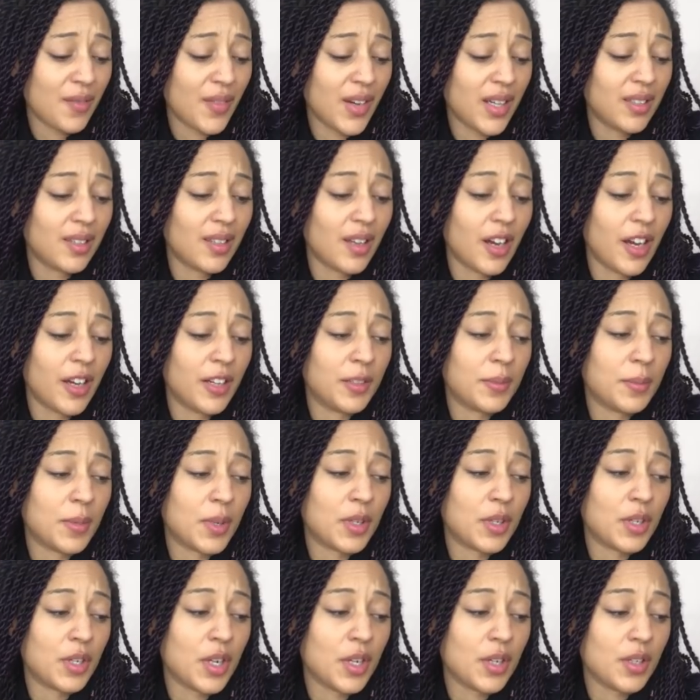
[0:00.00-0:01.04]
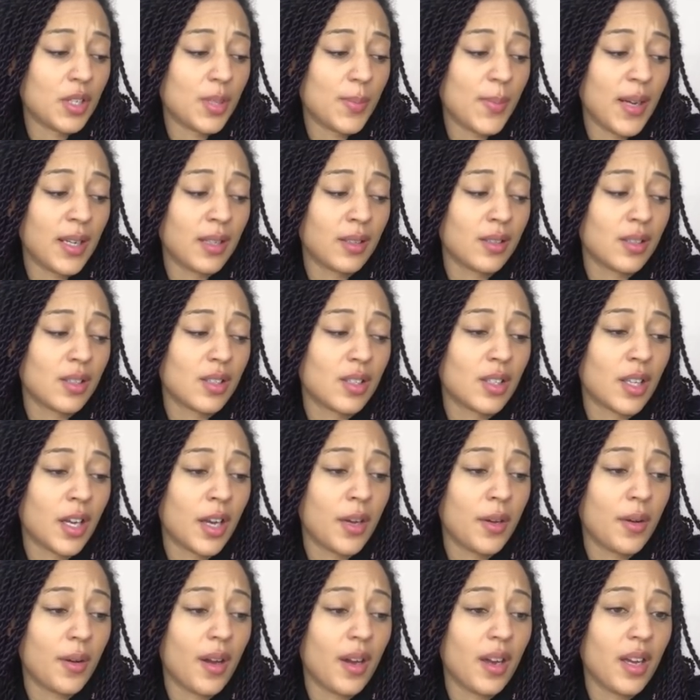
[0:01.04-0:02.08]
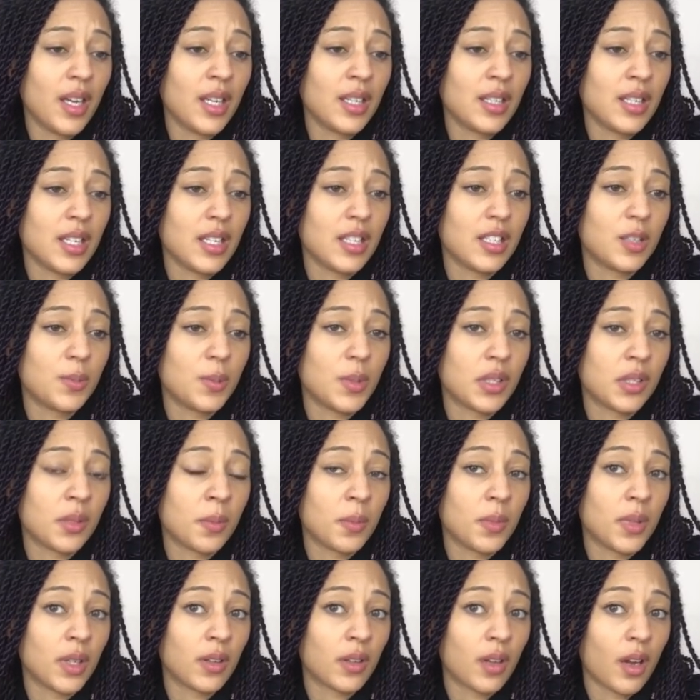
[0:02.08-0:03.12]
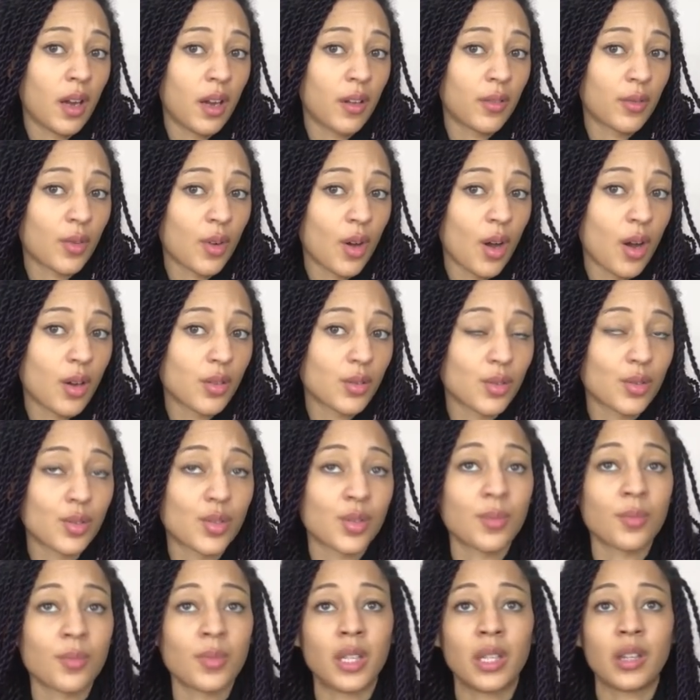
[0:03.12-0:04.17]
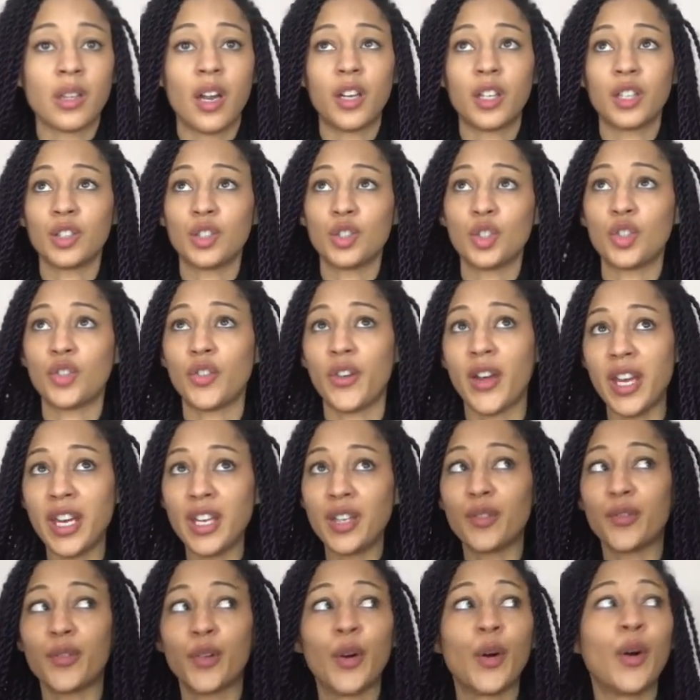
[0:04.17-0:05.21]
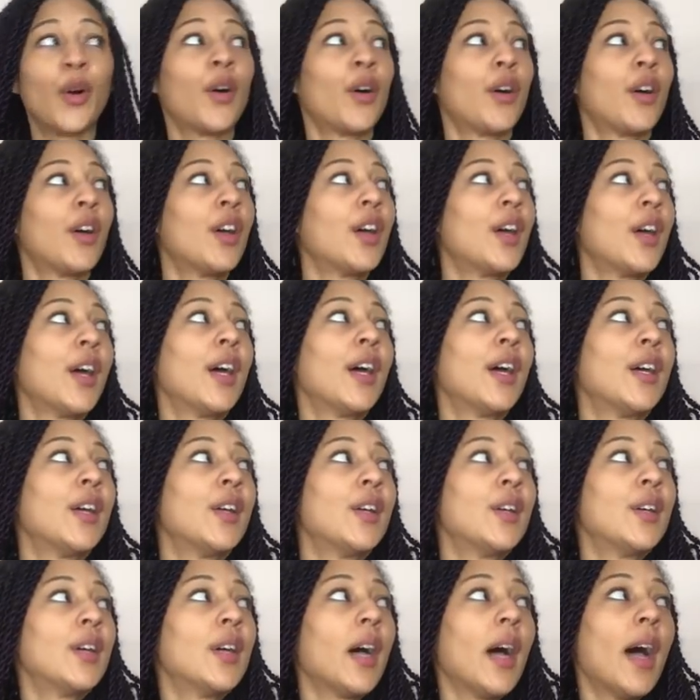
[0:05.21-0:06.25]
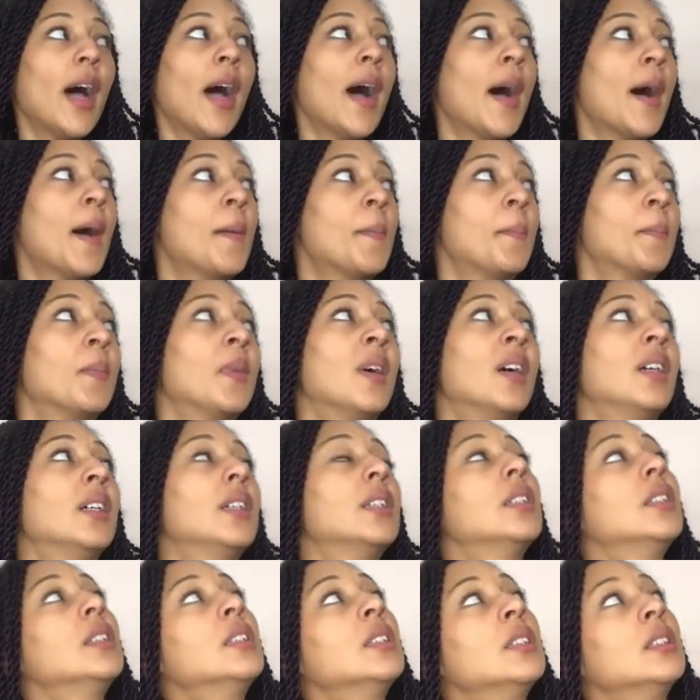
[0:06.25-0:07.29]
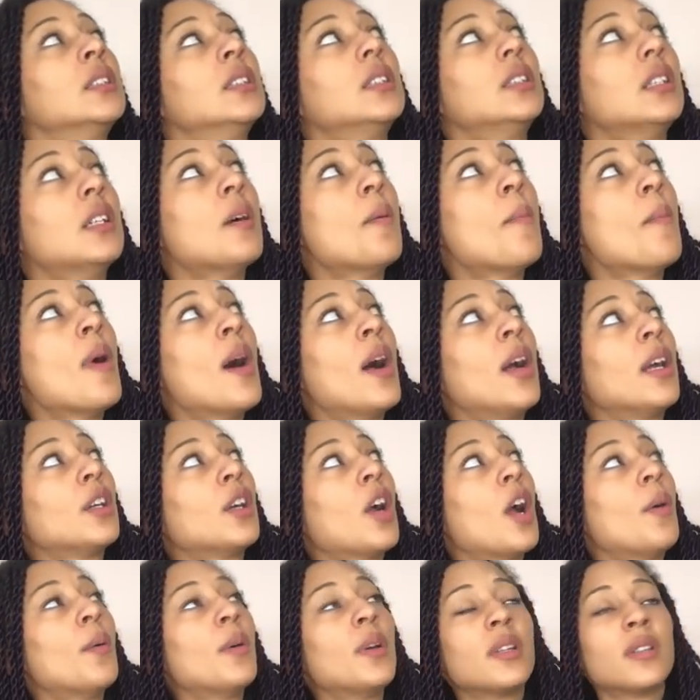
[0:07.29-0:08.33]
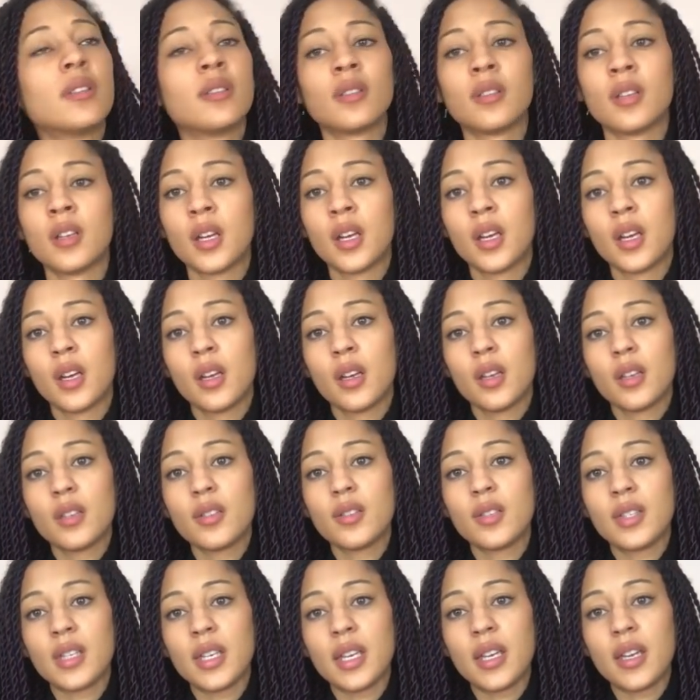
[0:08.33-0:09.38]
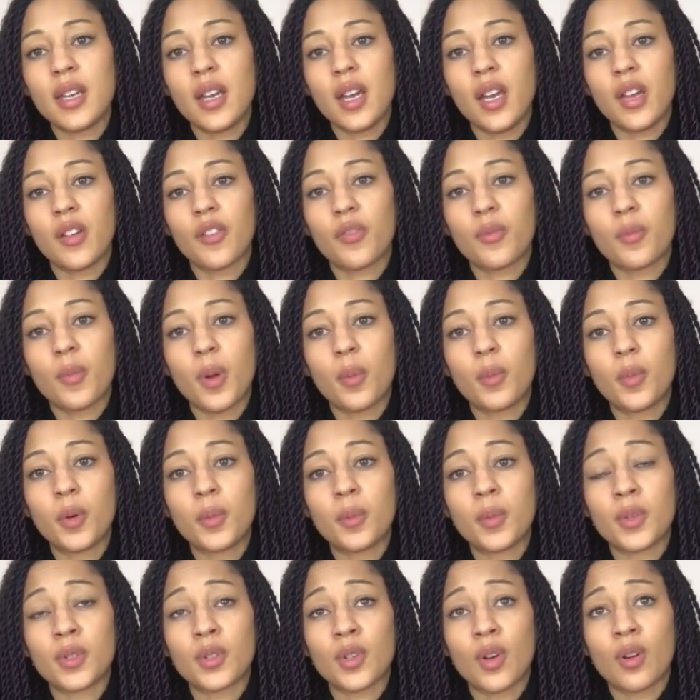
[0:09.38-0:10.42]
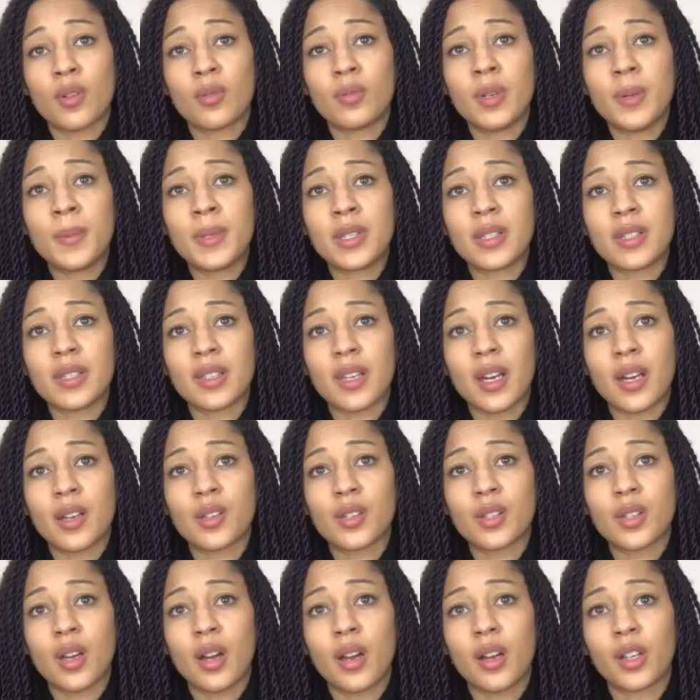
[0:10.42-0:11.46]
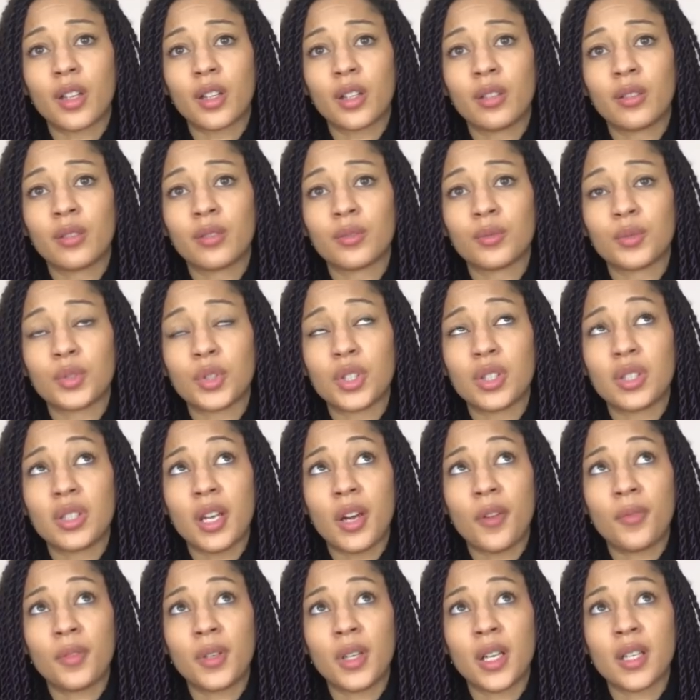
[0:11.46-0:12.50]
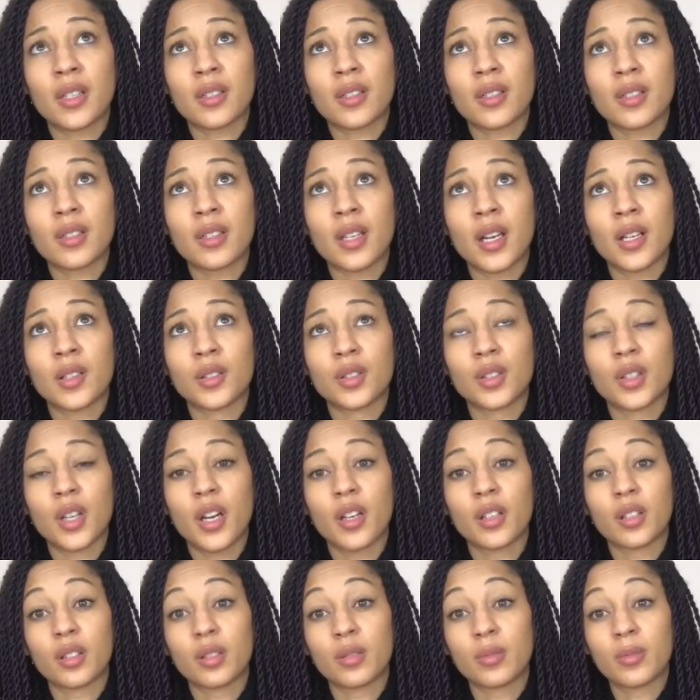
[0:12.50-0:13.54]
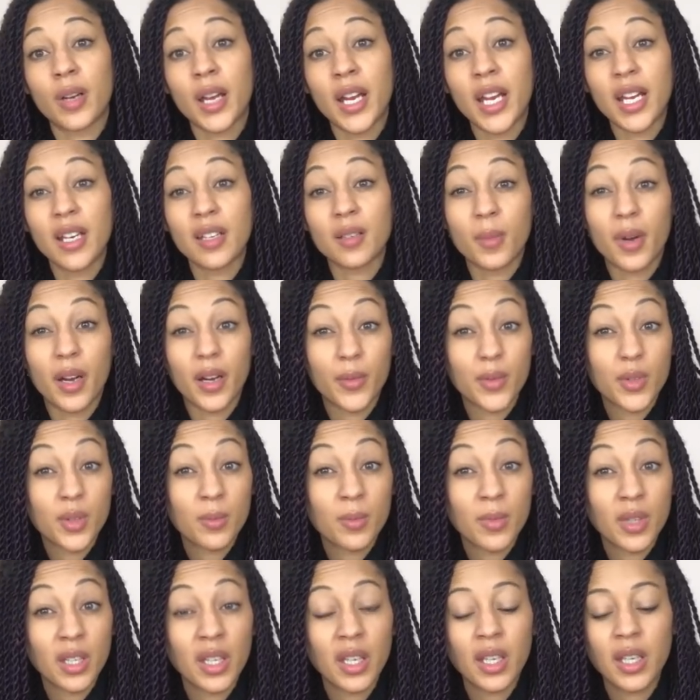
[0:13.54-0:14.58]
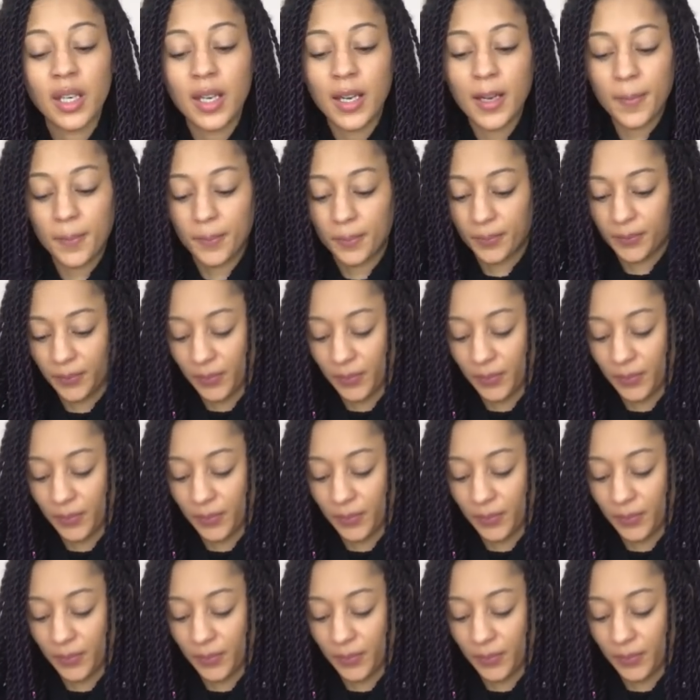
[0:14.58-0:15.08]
event, I'm on a no spend, so it needs to be something that I've got or something that I can trade for. Um, I might go and see if my mum has got a ribbon stash that I can, she definitely has a stash that I could raid, it might have something in it.